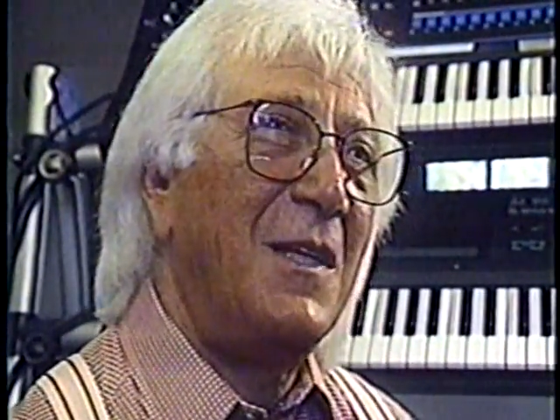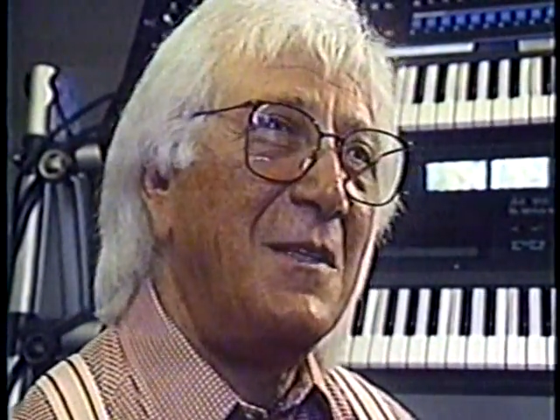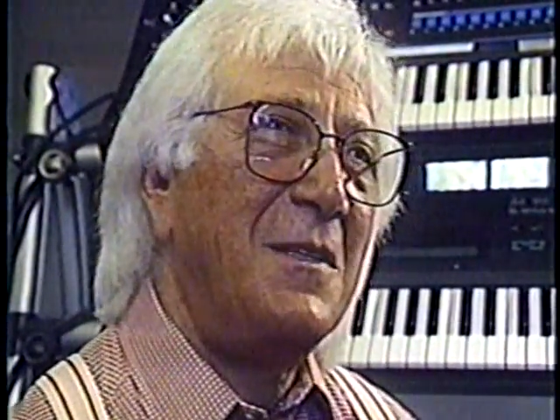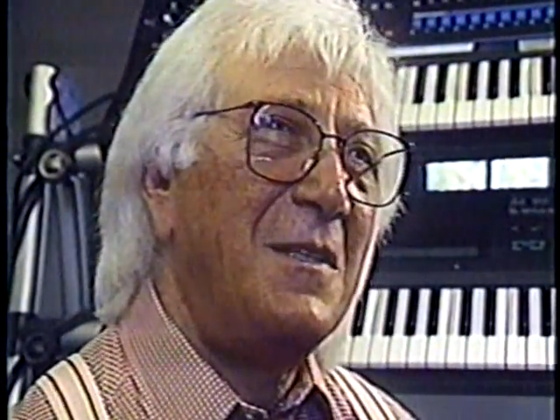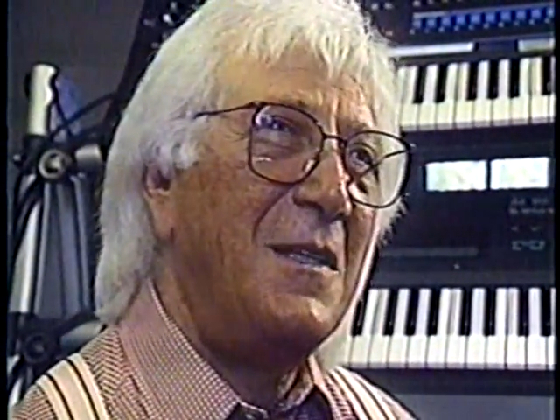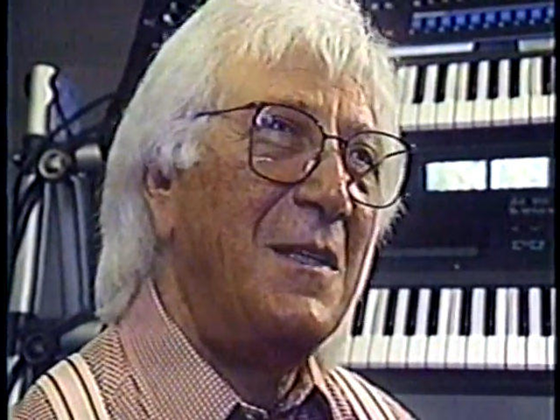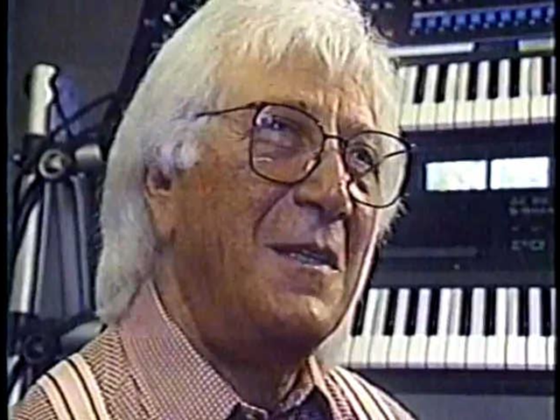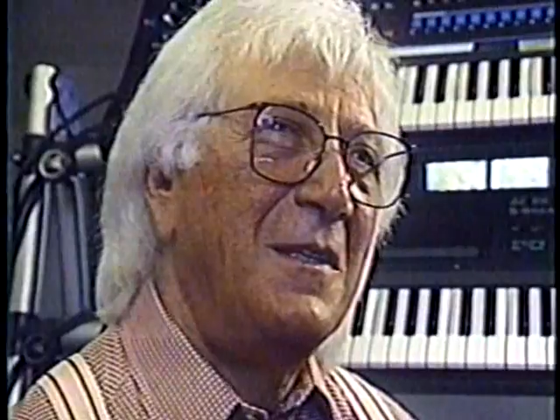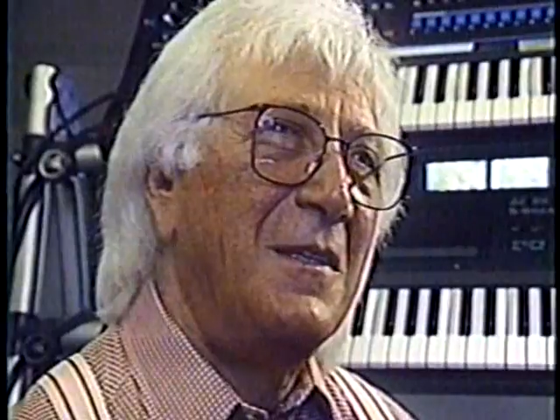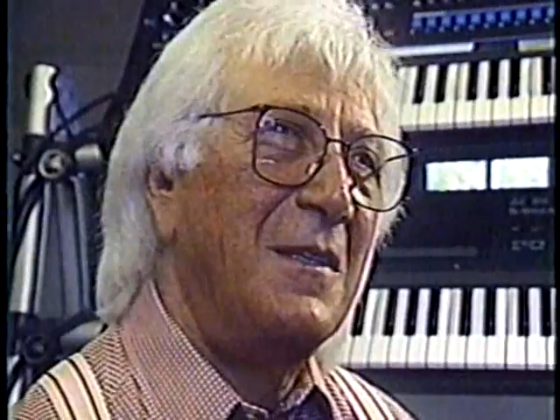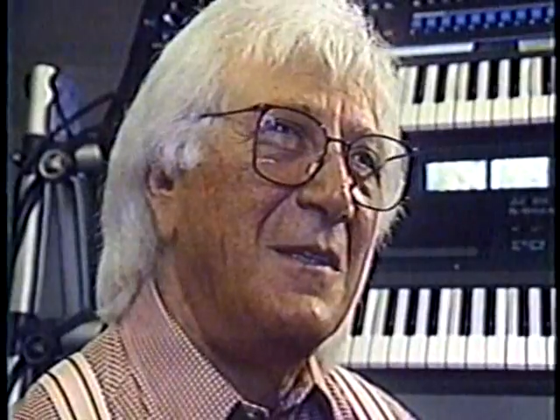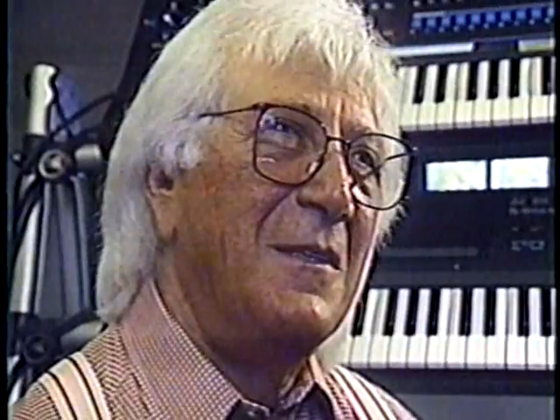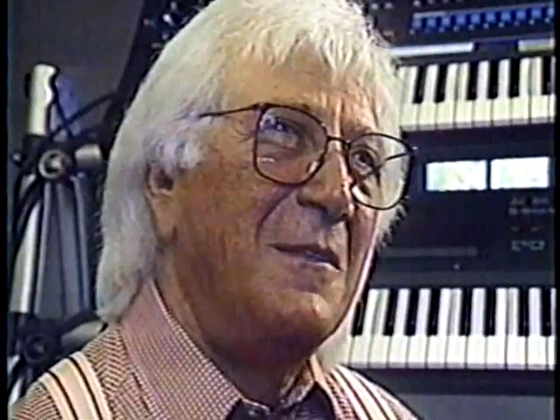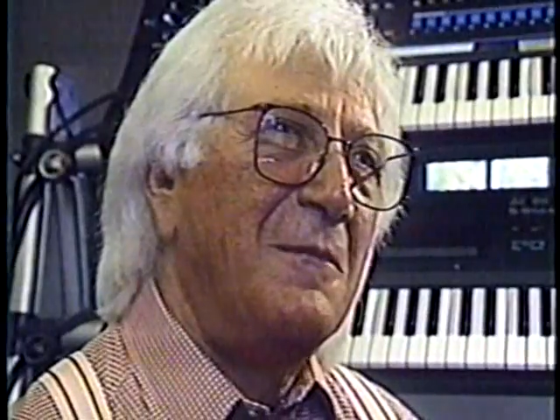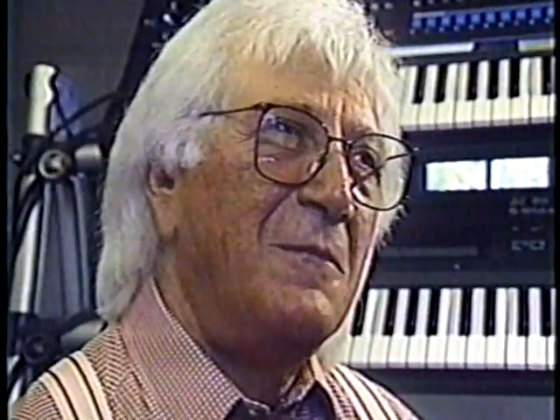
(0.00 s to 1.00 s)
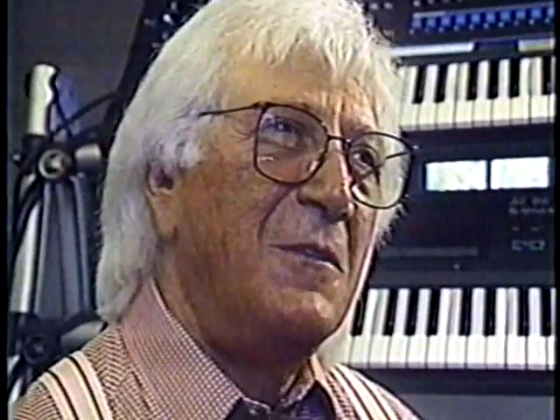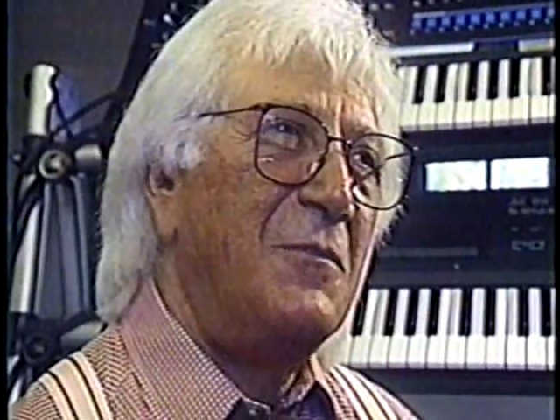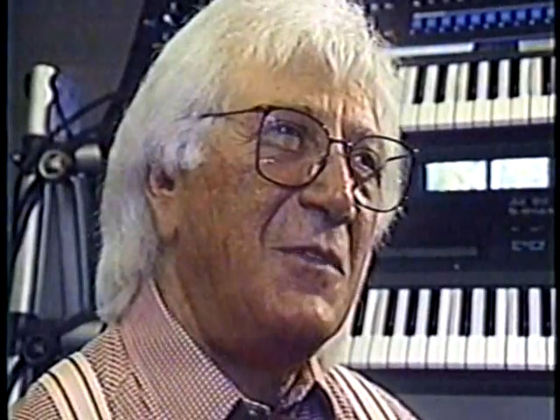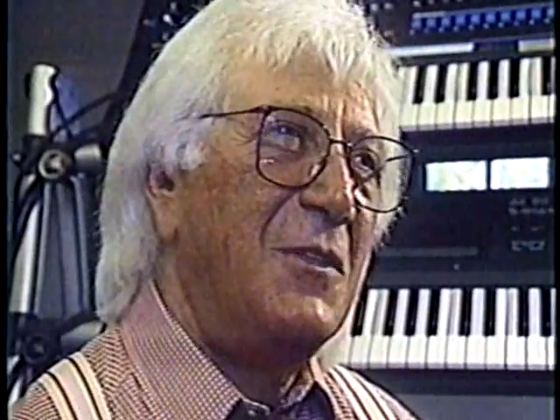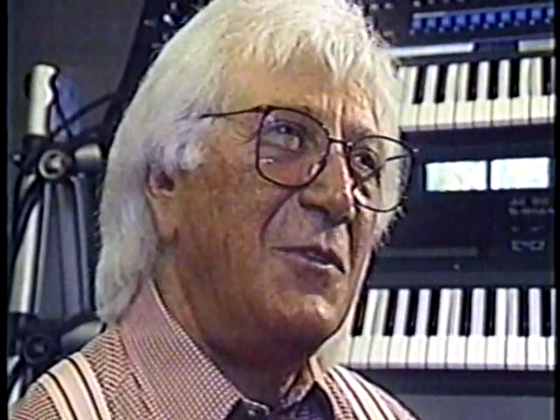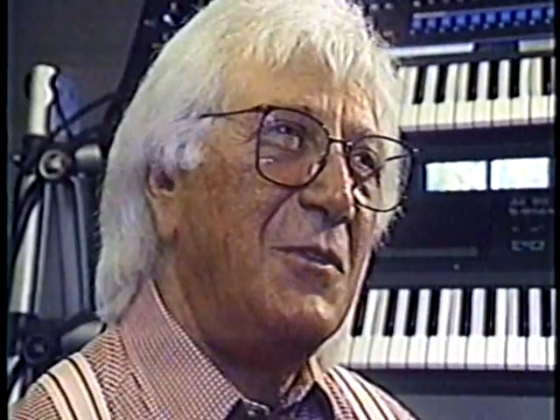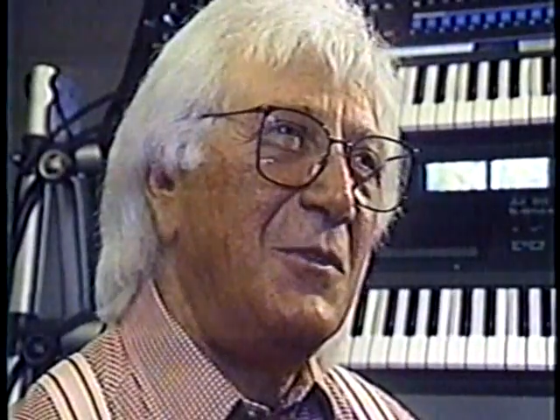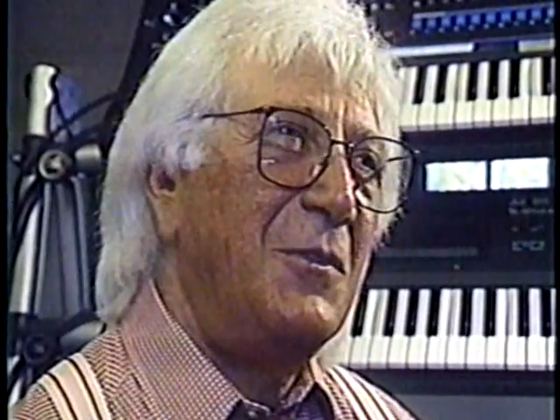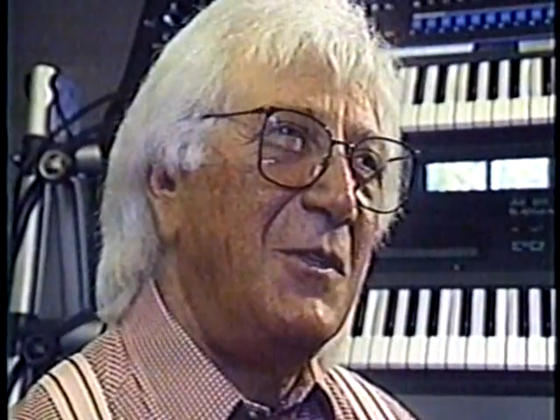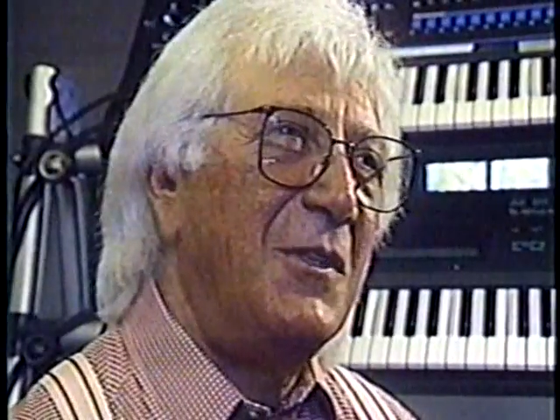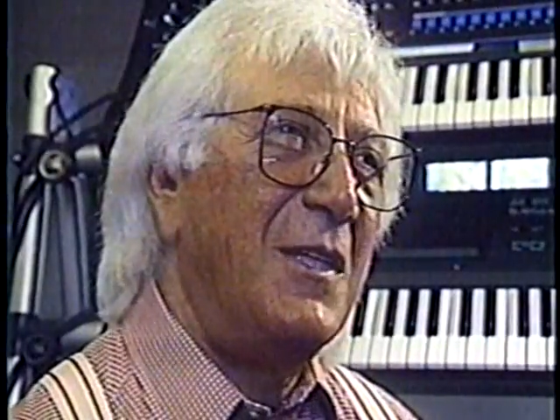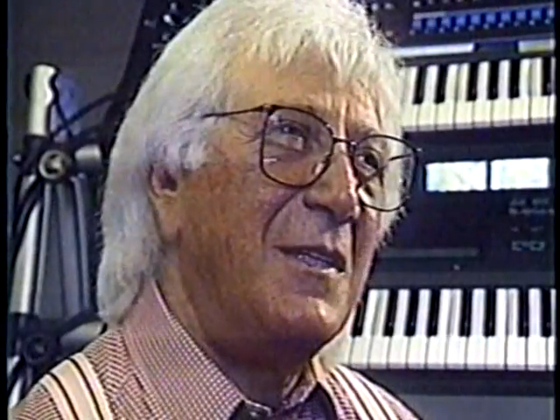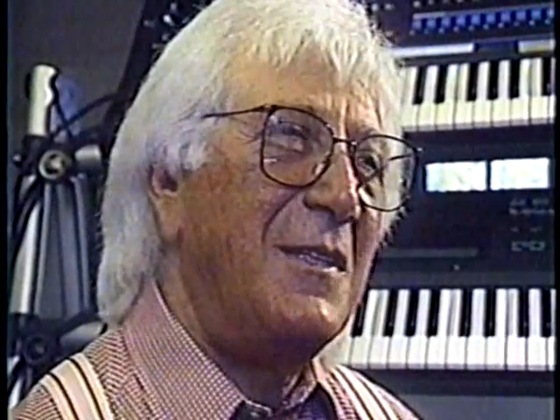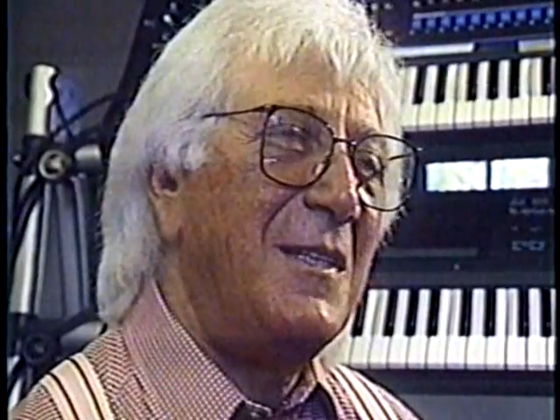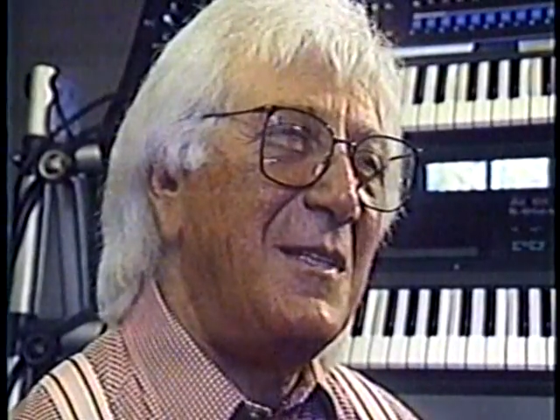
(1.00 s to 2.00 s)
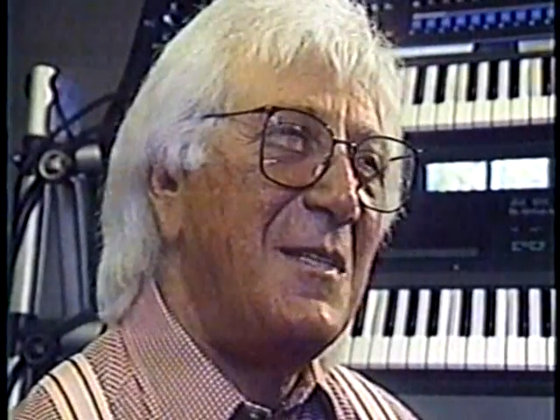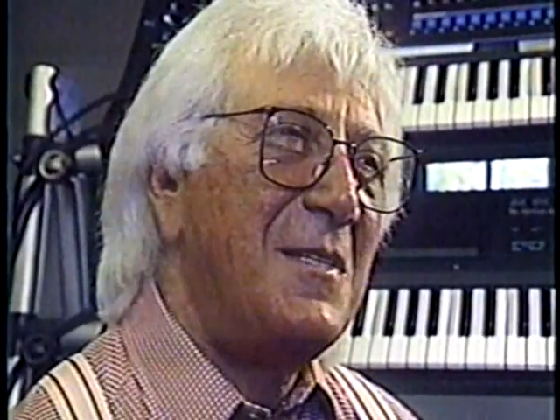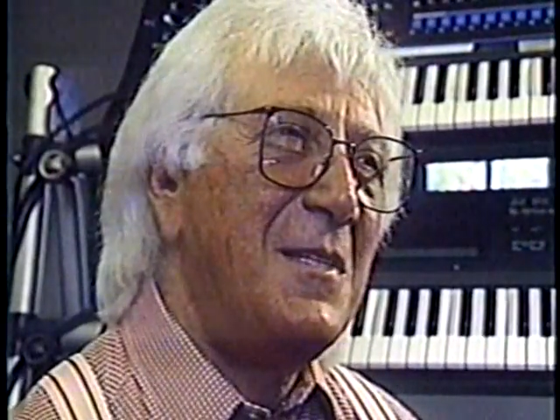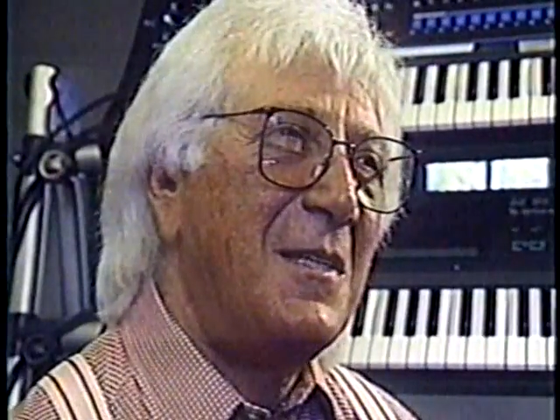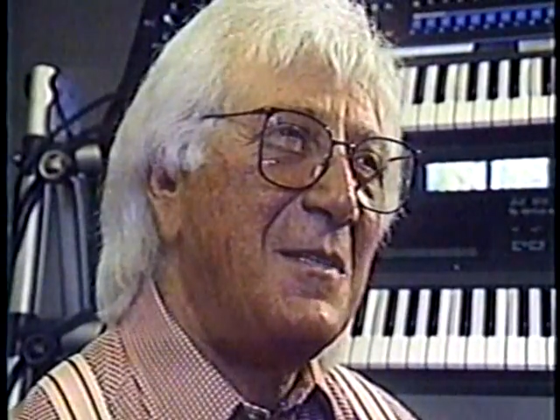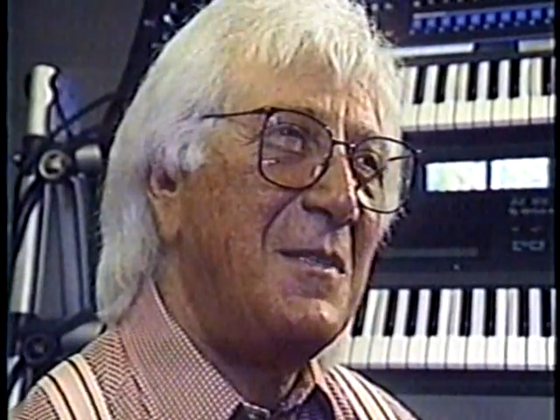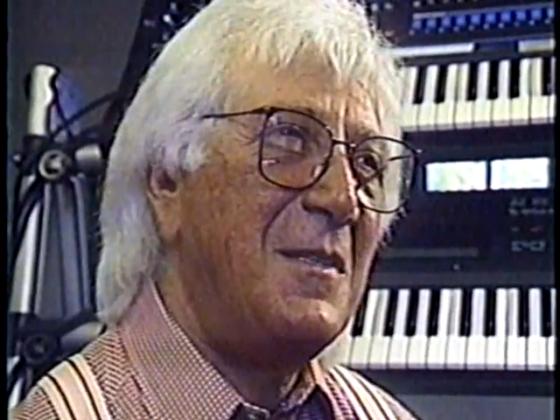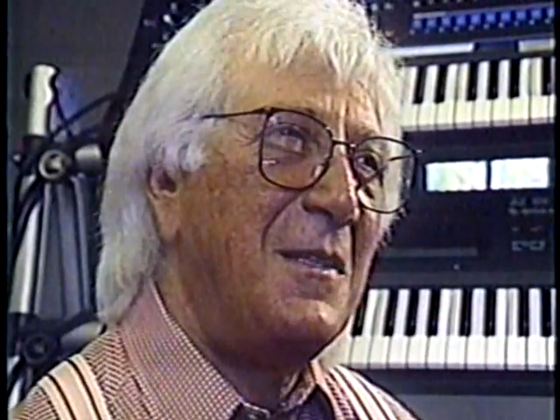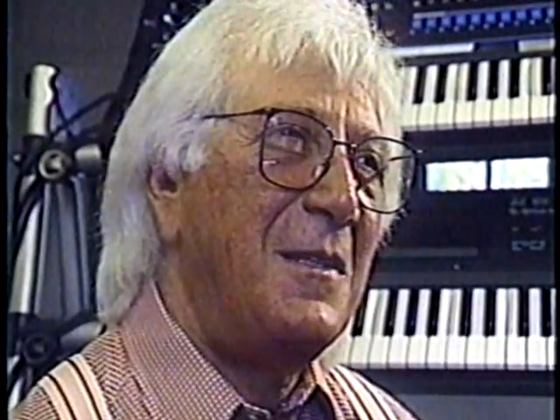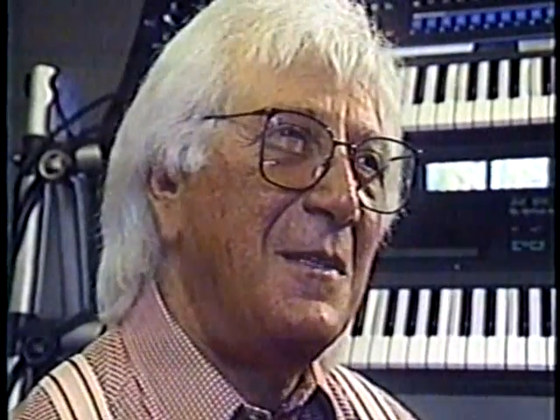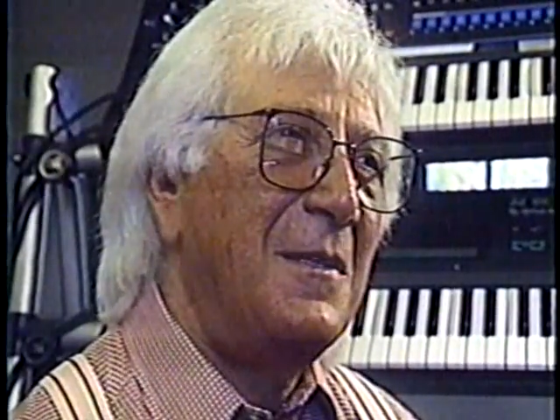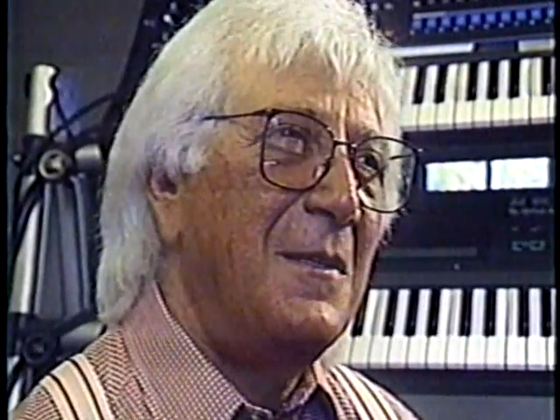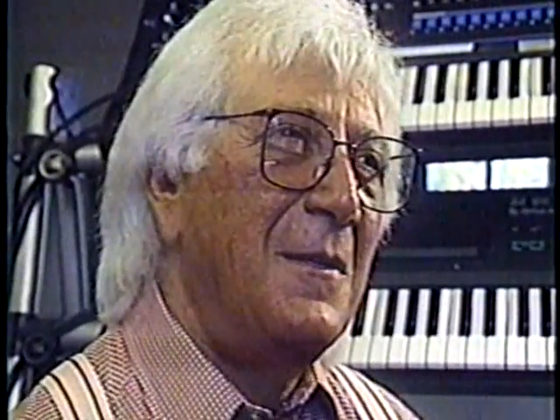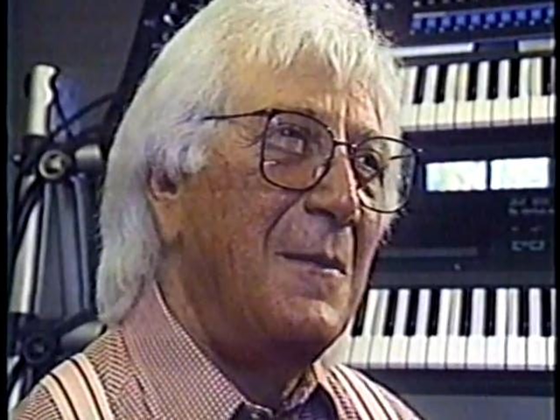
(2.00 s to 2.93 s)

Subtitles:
1952 to 1960.